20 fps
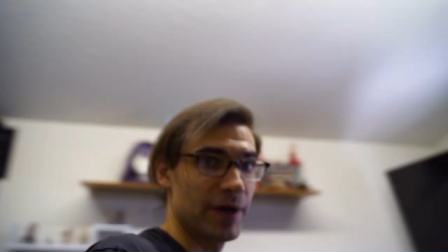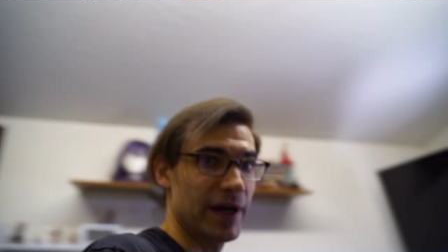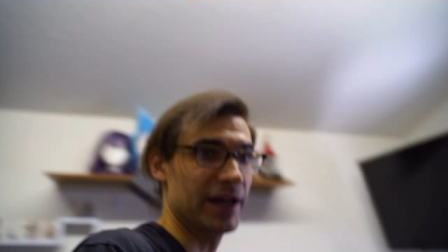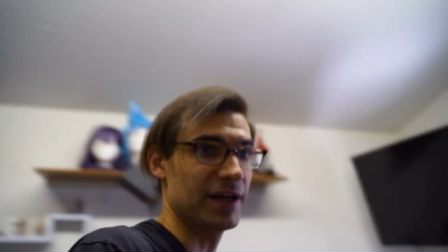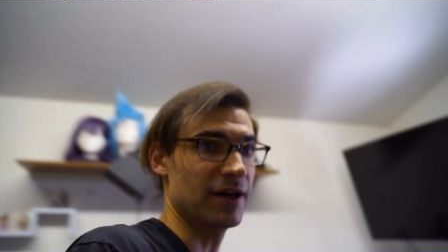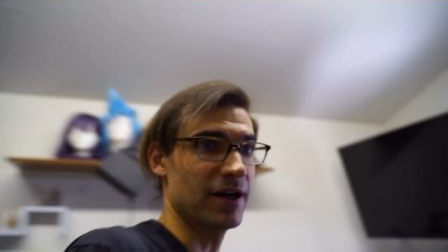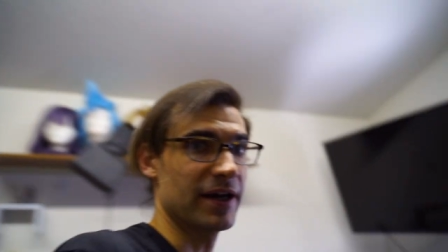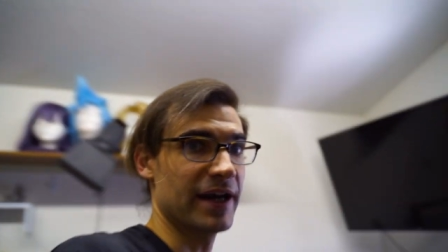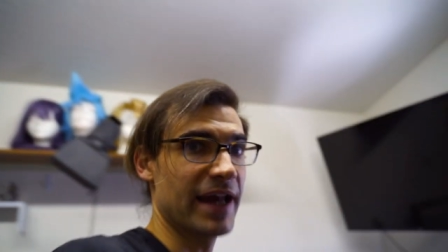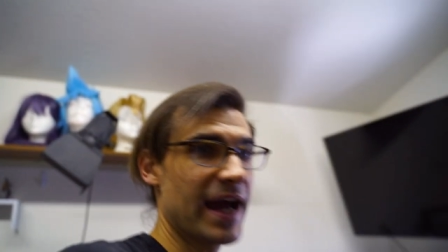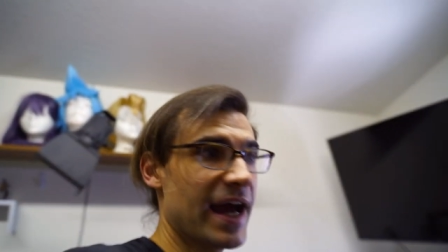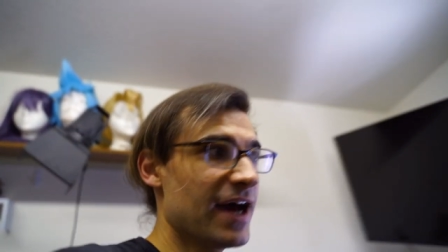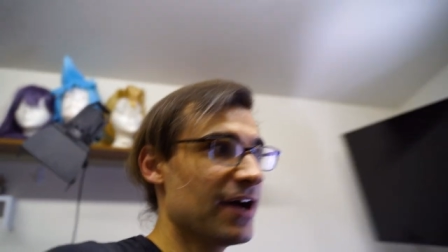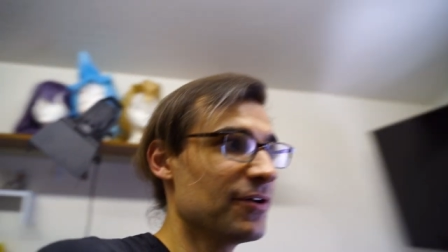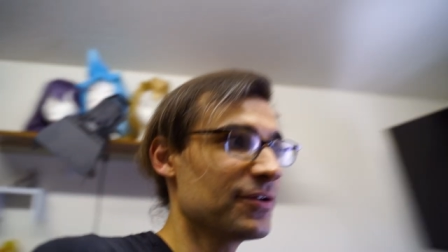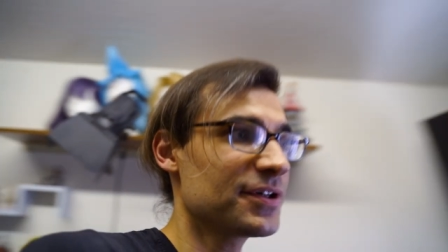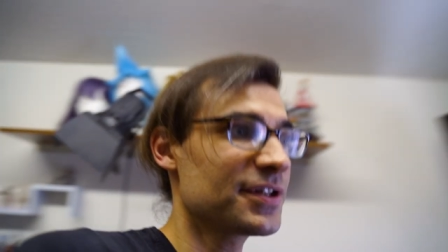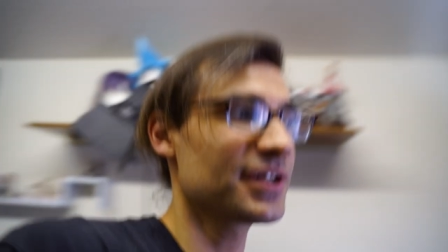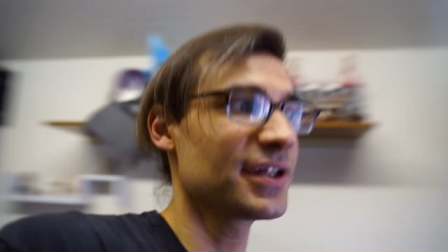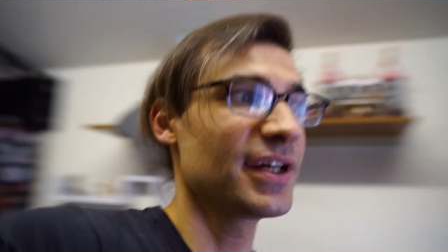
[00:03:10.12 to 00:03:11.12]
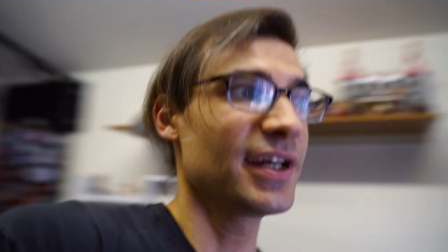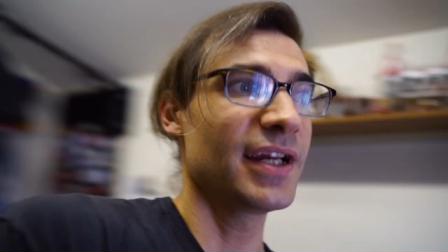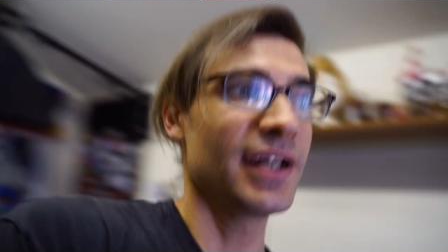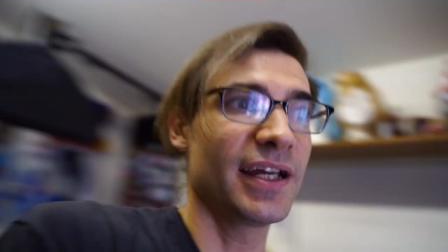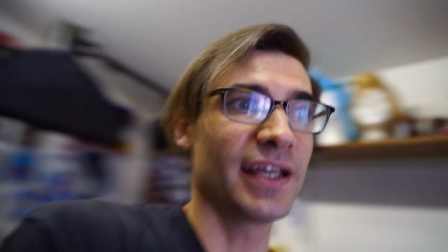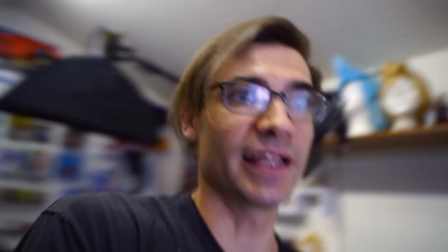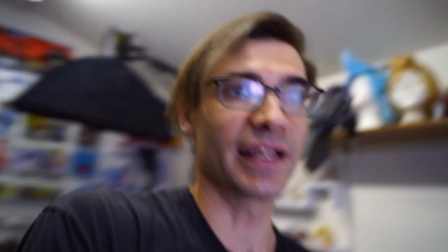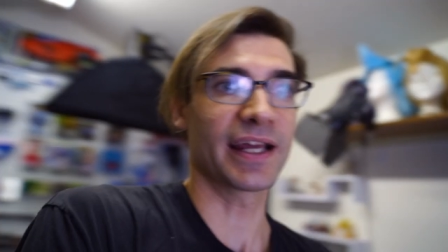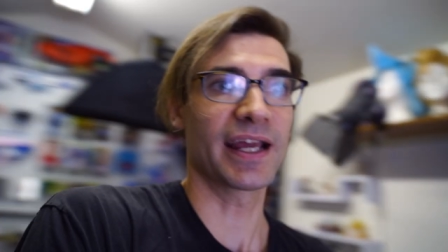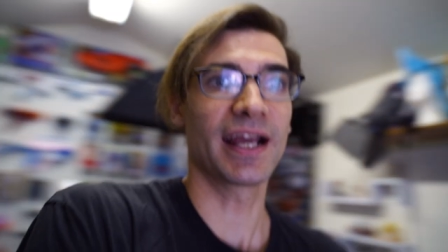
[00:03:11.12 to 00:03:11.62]
right on out
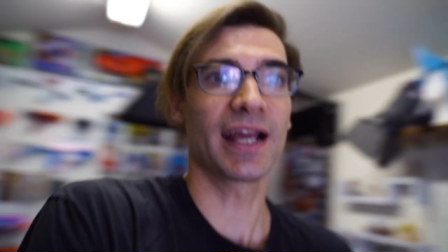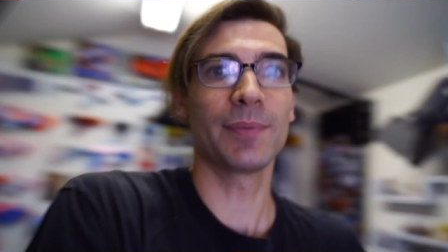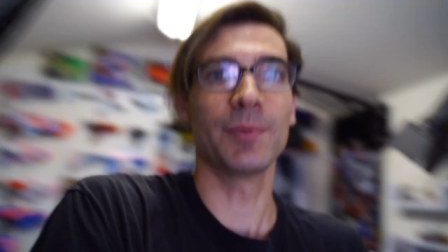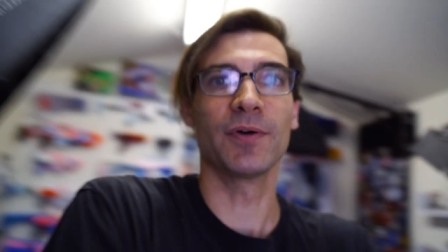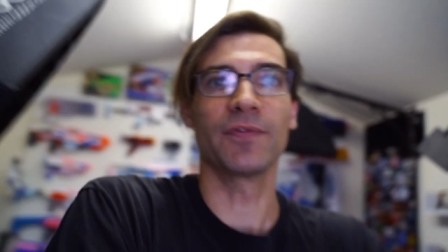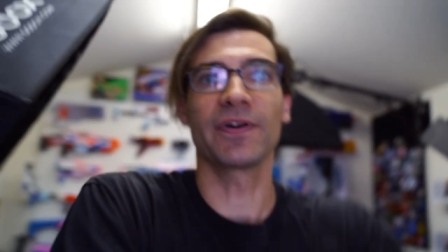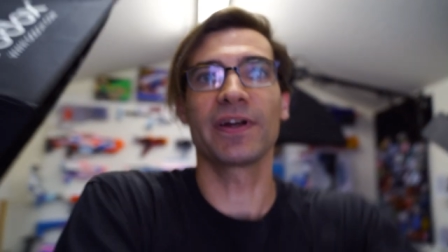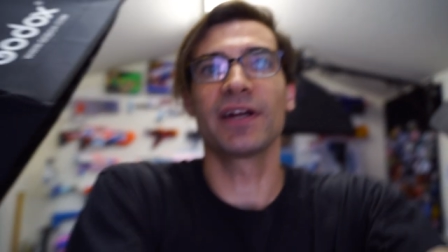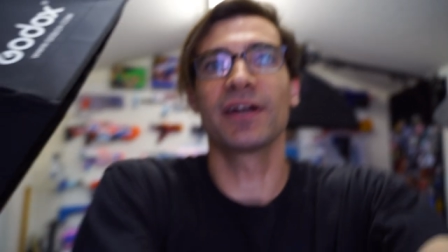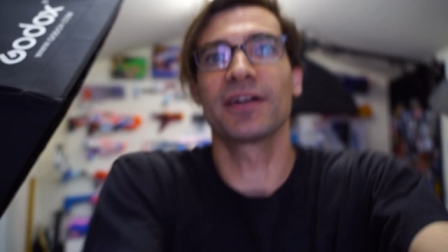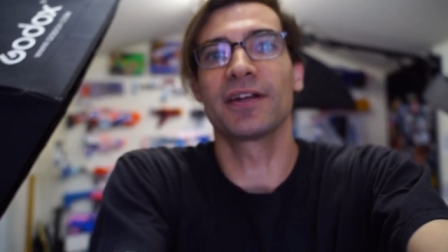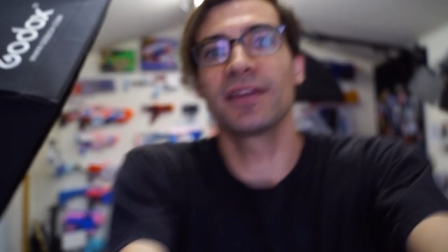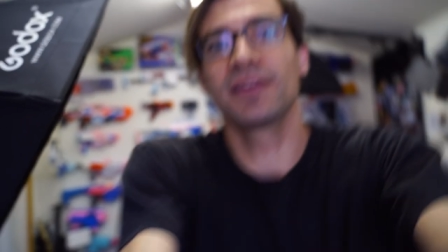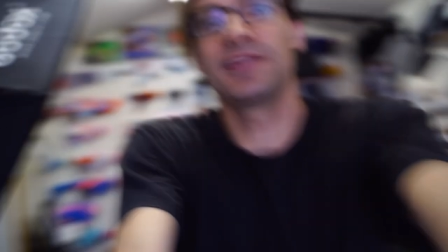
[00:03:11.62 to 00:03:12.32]
and I can come over here to